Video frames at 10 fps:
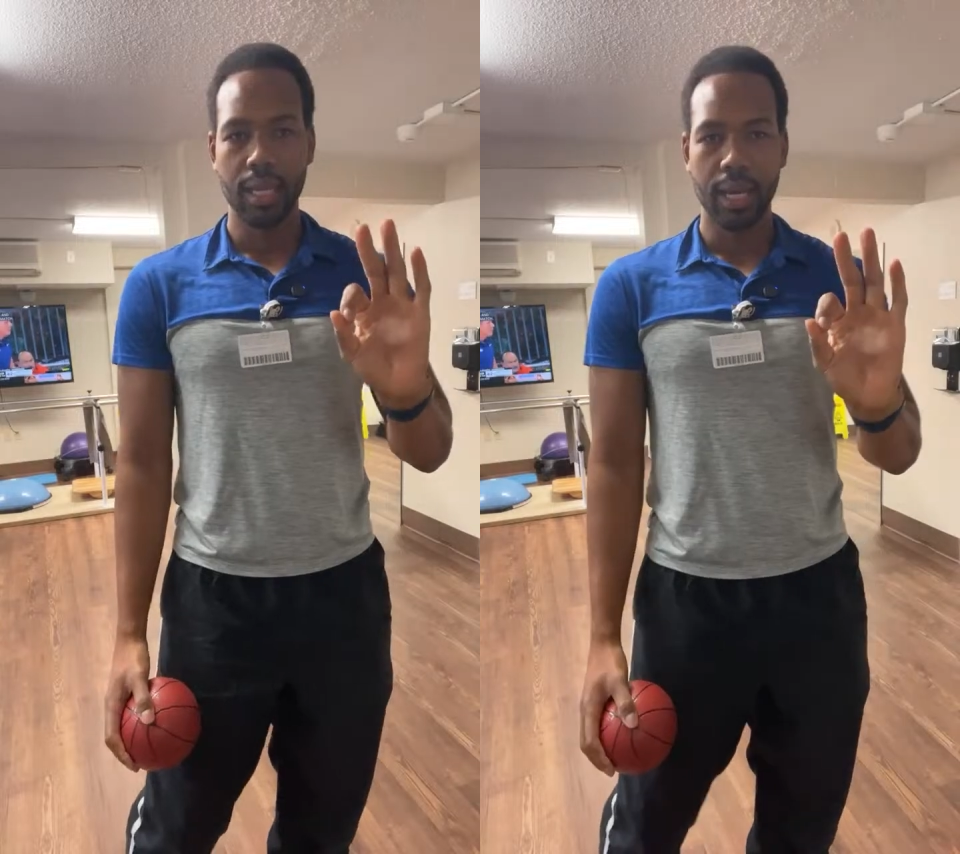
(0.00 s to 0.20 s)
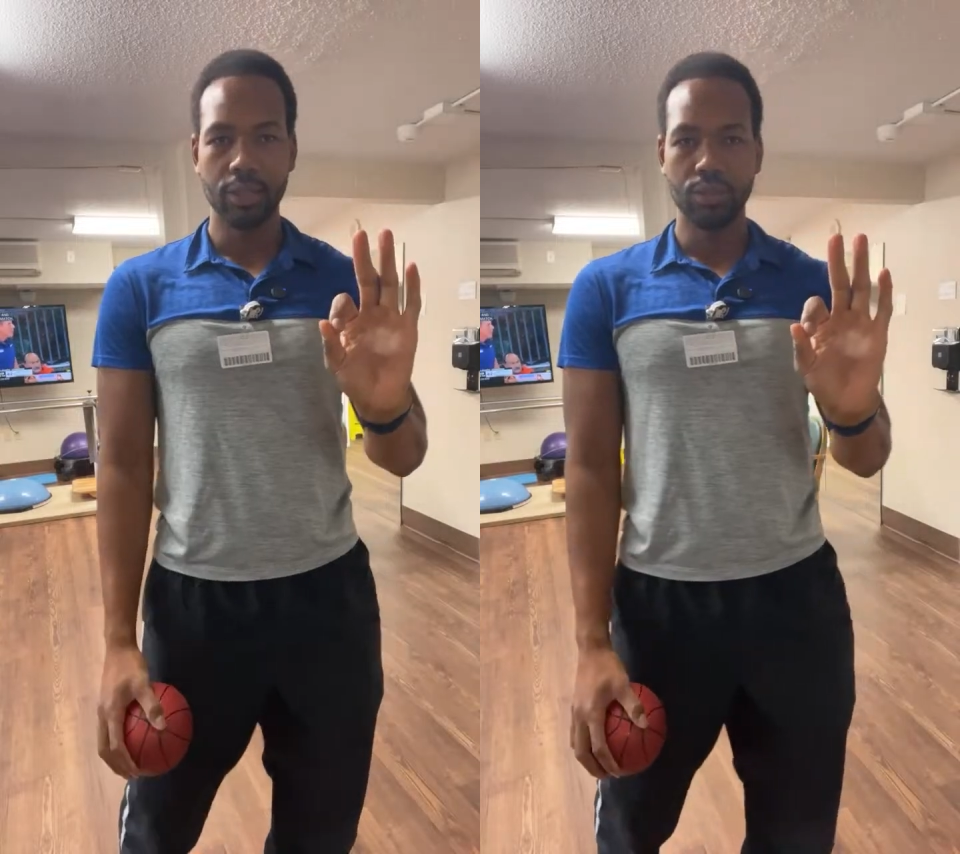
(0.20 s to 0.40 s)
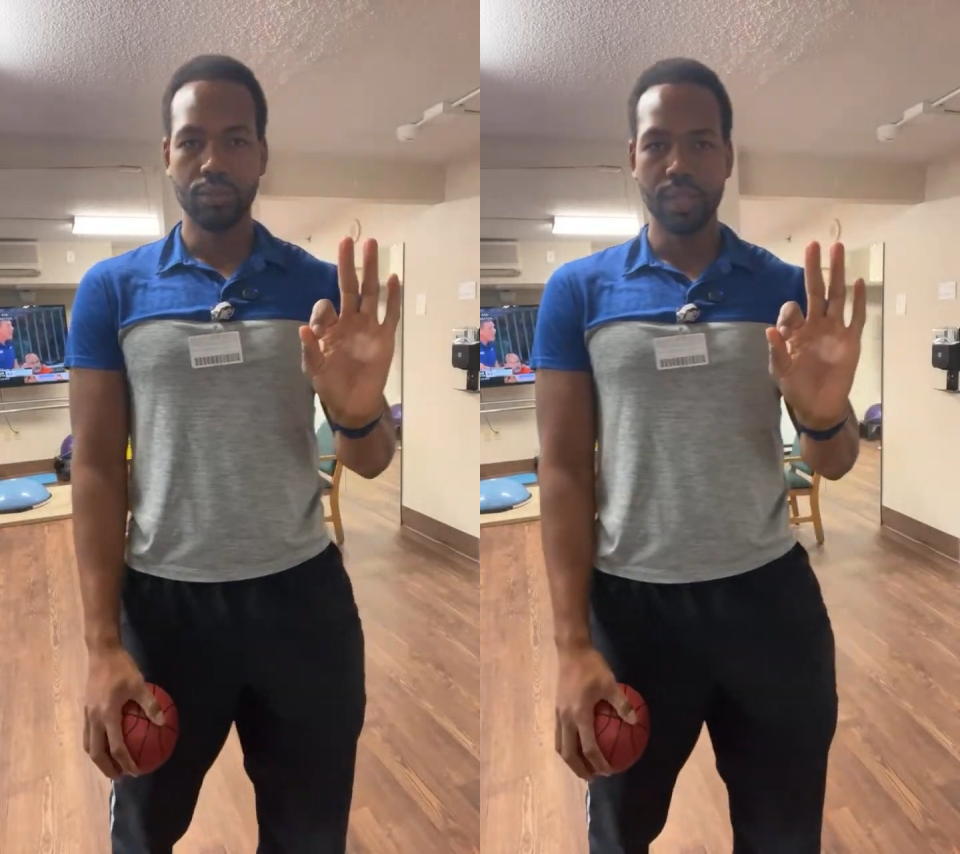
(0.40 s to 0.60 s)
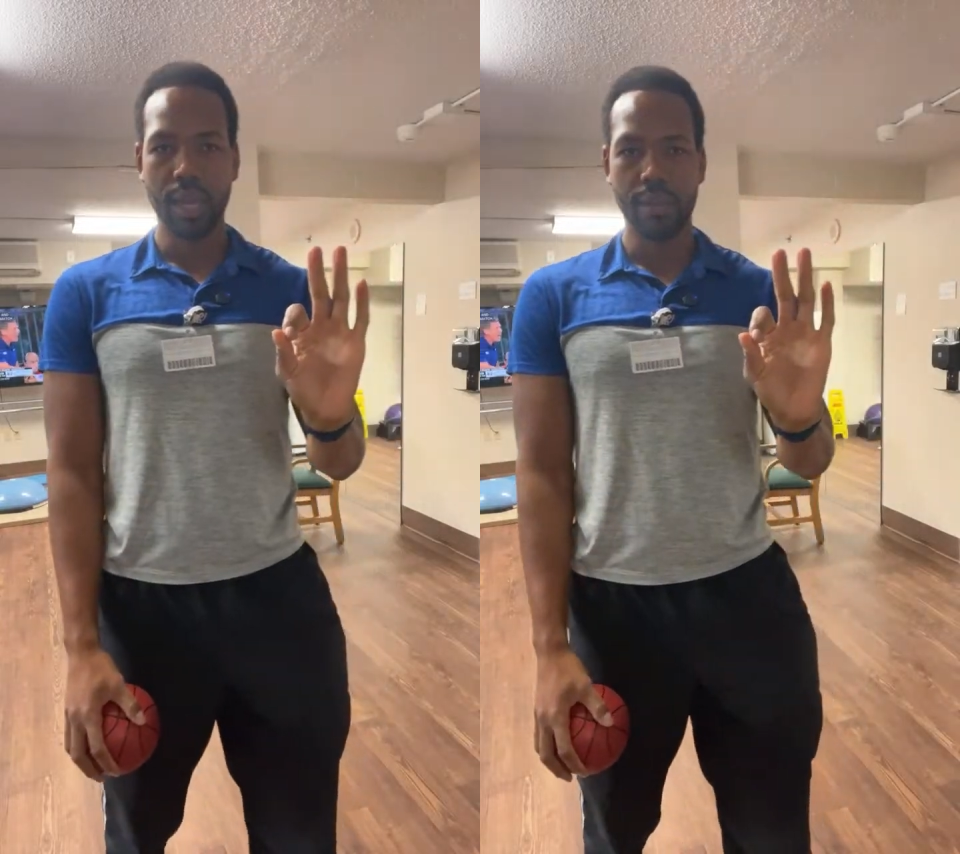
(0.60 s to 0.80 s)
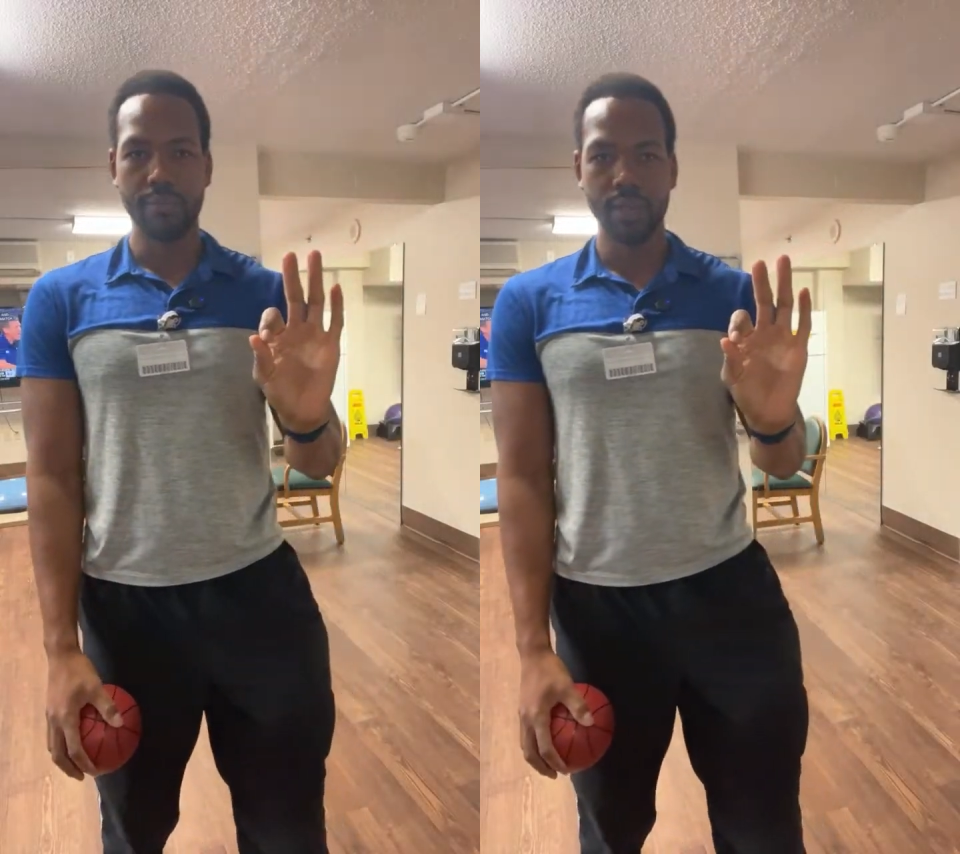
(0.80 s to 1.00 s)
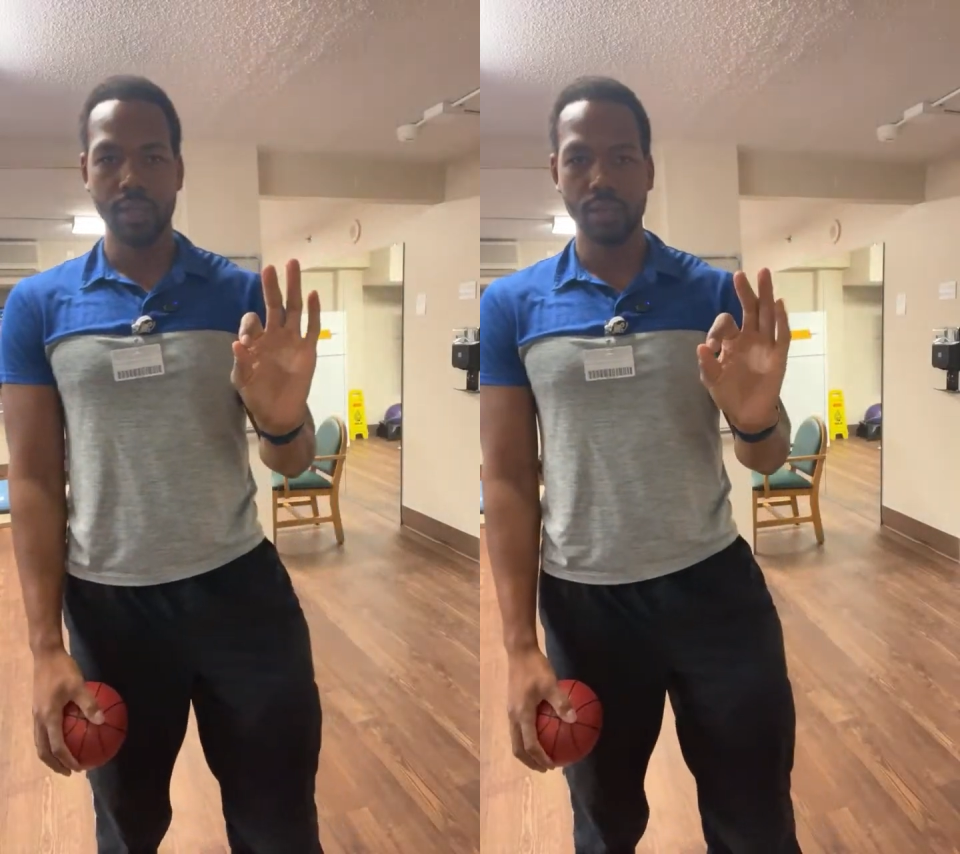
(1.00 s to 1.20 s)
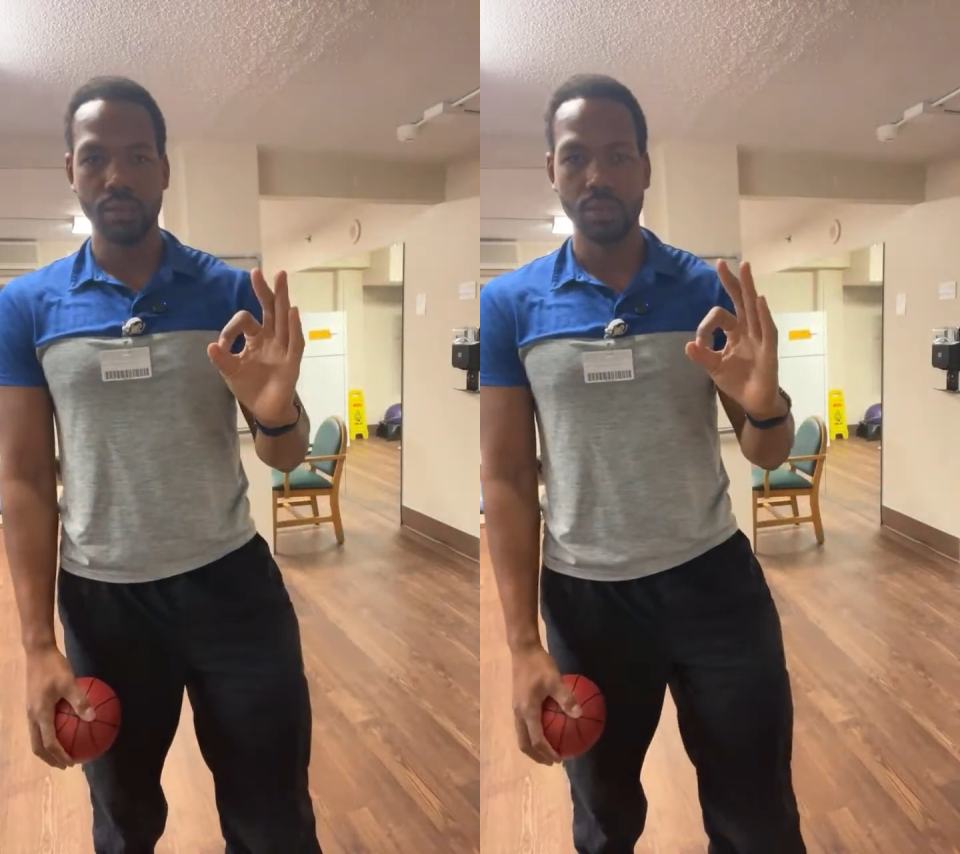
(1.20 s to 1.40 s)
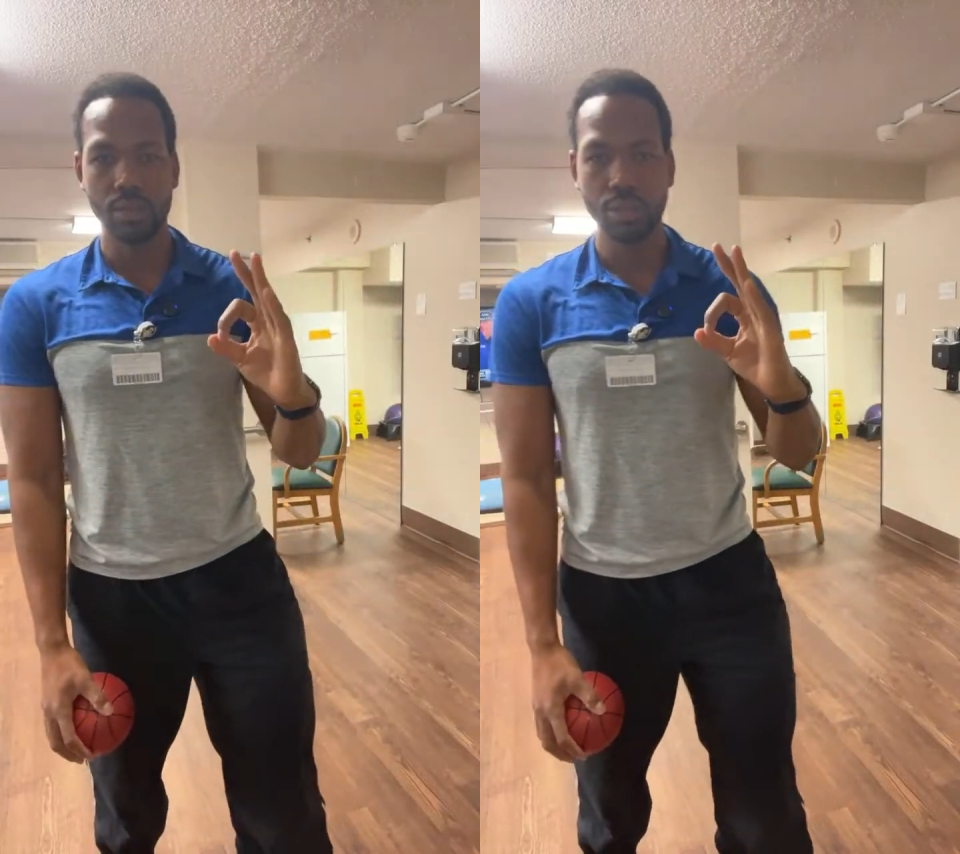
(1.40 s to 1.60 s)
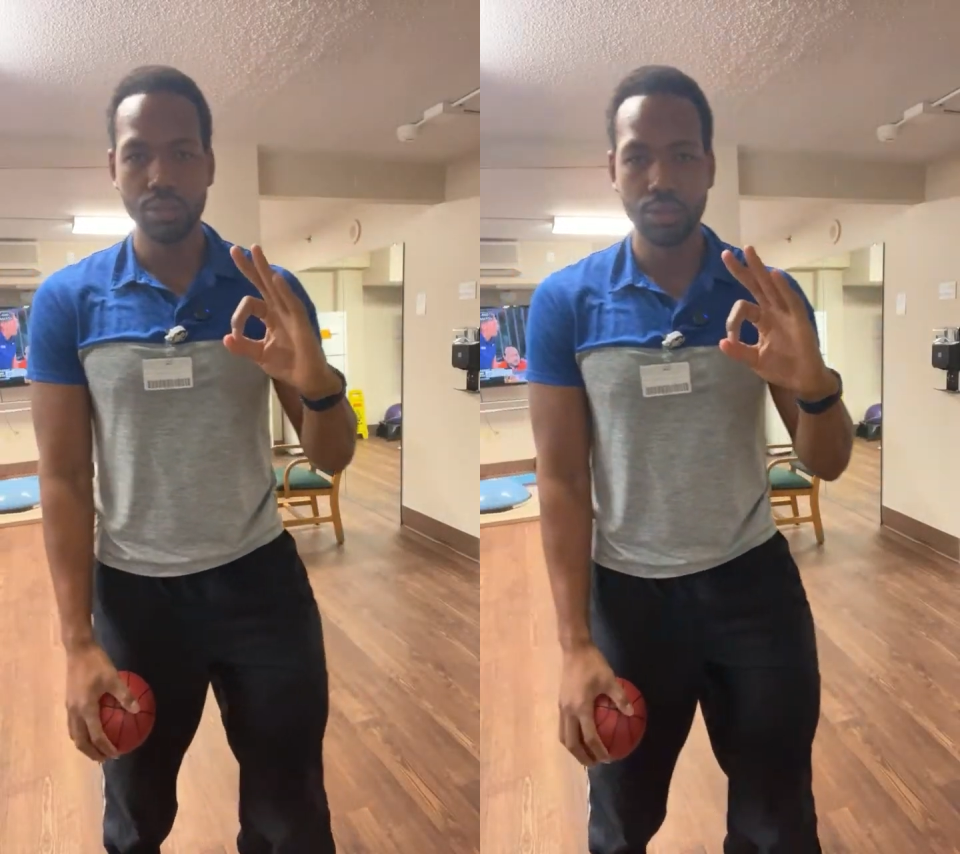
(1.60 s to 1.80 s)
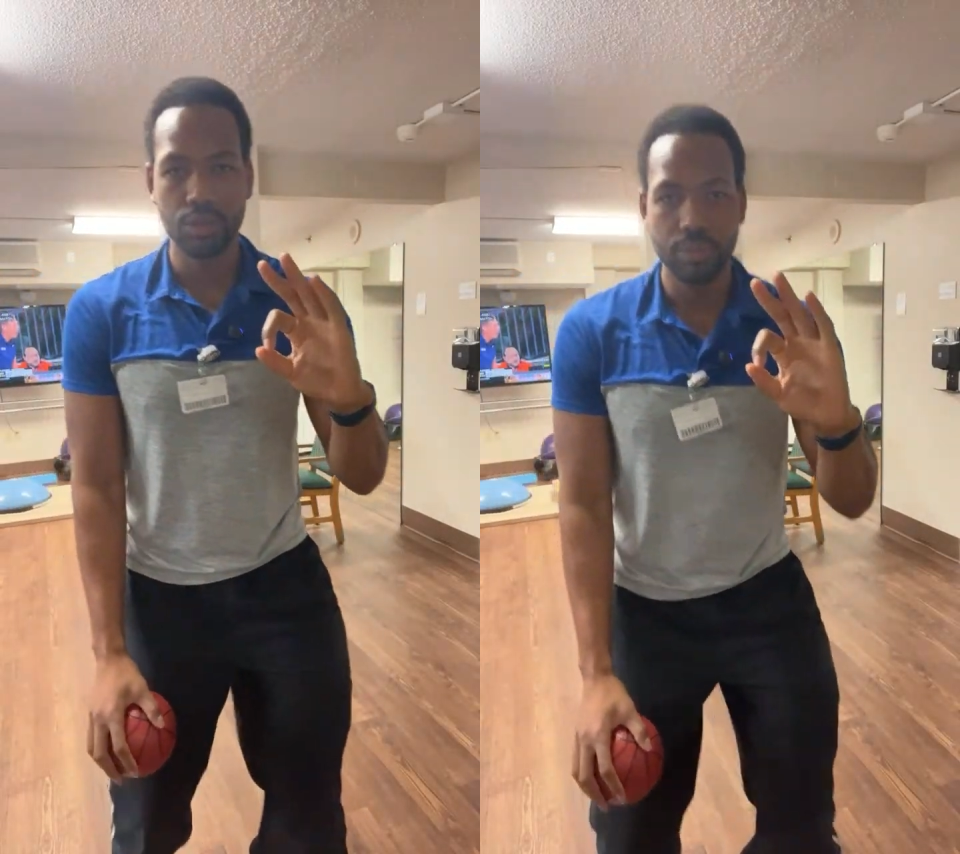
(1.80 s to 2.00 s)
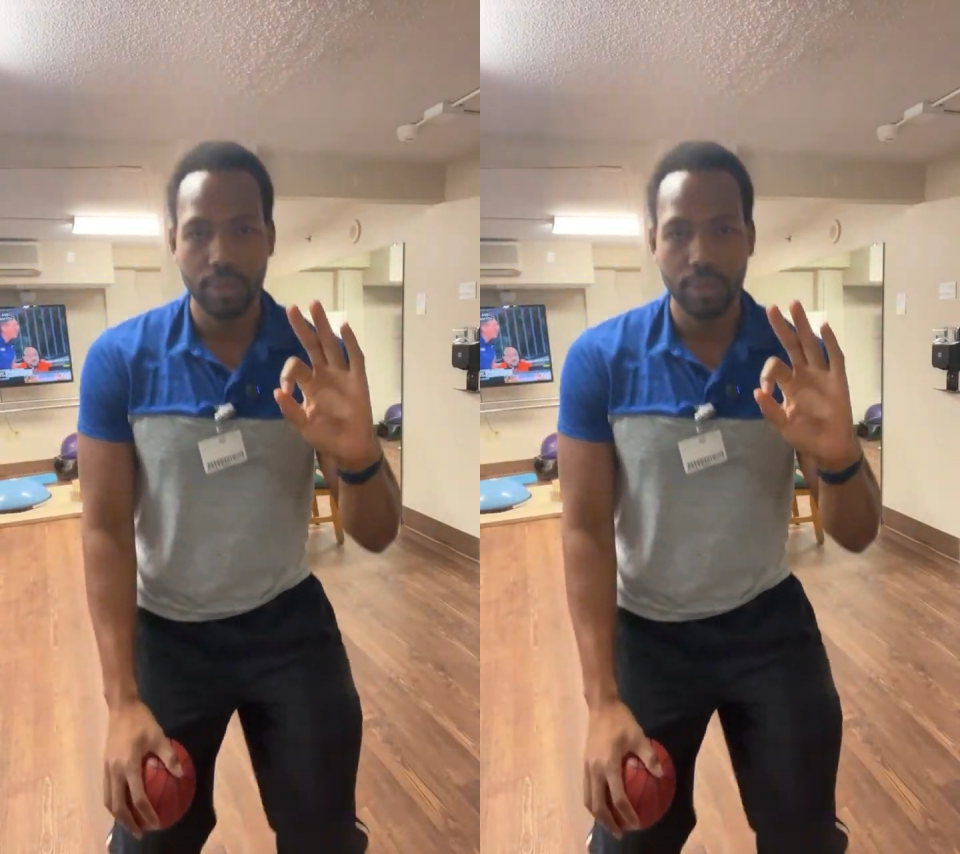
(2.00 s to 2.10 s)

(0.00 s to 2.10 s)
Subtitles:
I do rehab videos on YouTube